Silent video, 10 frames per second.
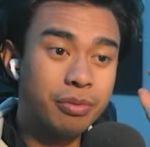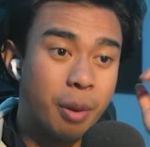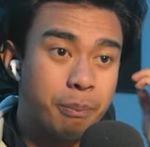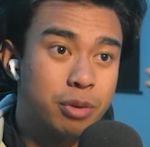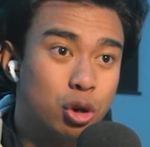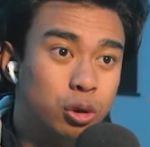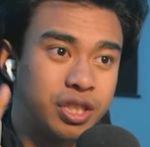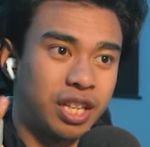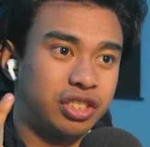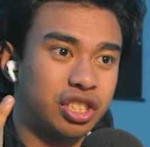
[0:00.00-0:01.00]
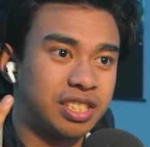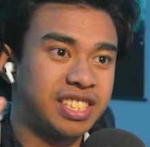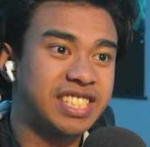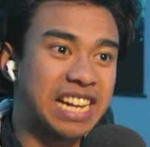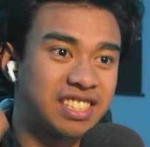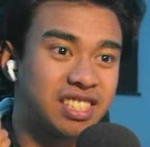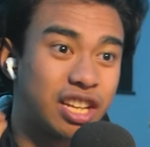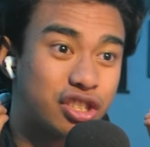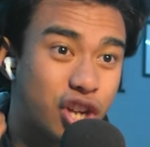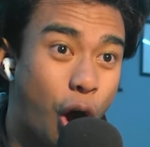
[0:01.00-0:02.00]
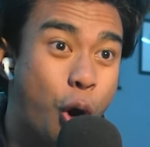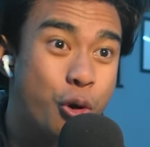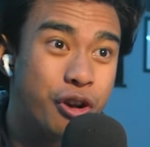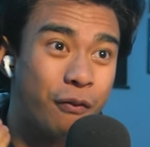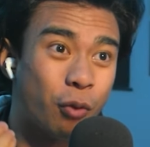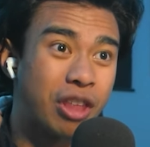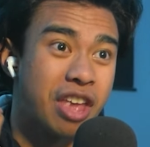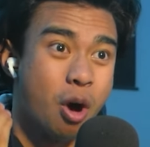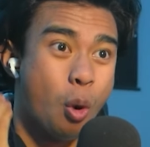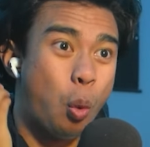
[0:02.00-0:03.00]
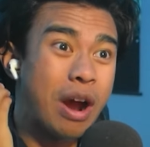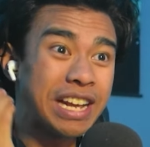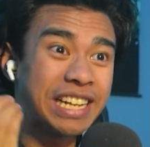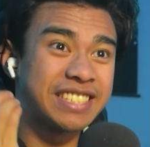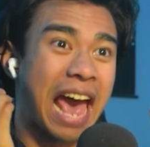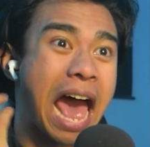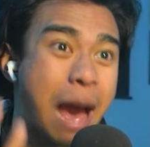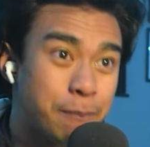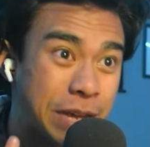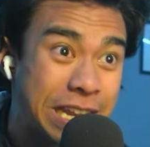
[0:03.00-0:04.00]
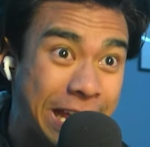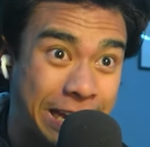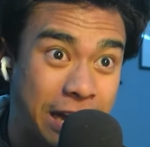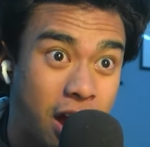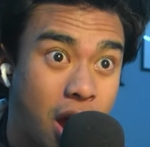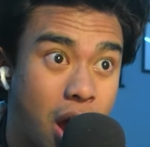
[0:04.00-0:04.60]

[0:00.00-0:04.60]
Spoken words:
The music just sets the tone of what is happening.